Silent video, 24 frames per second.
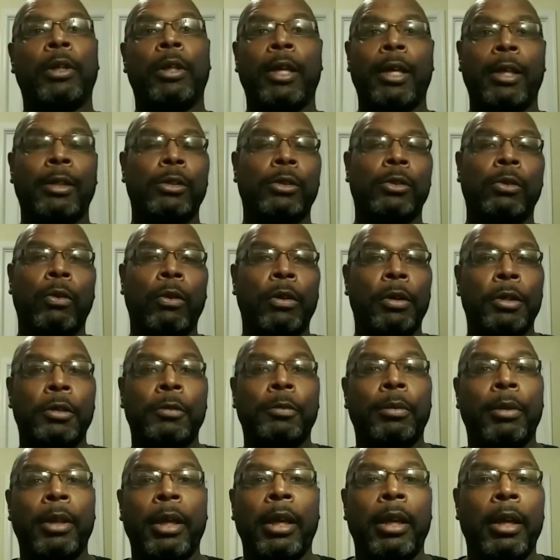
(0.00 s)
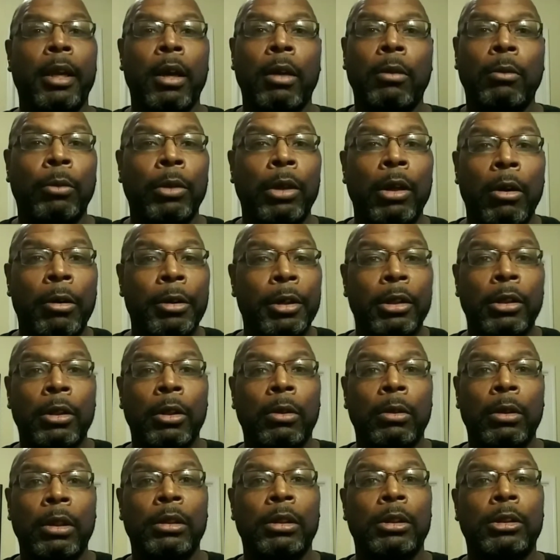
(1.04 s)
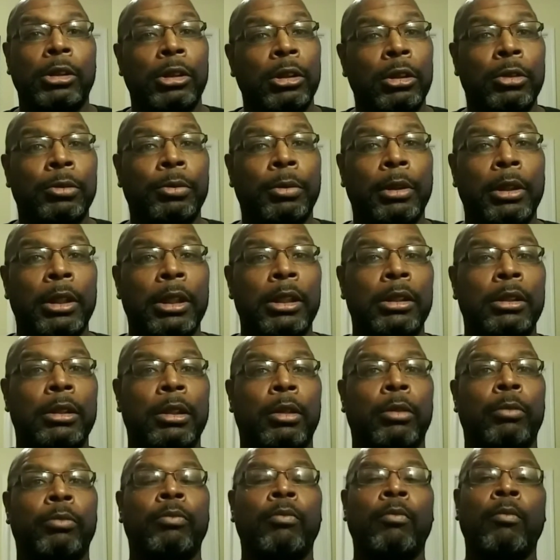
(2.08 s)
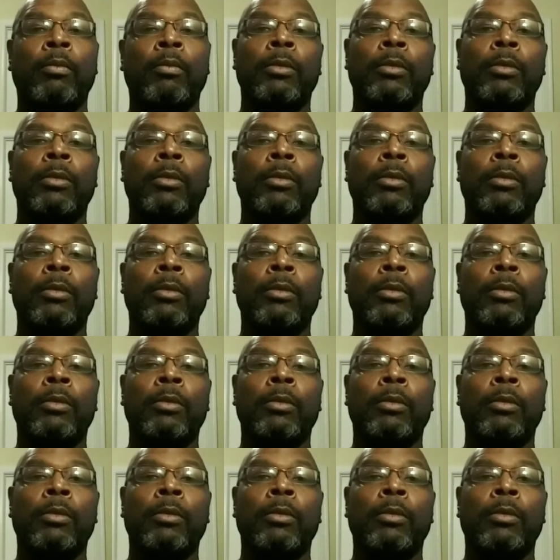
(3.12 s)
That story is played out, and we already know that the Chiefs released him.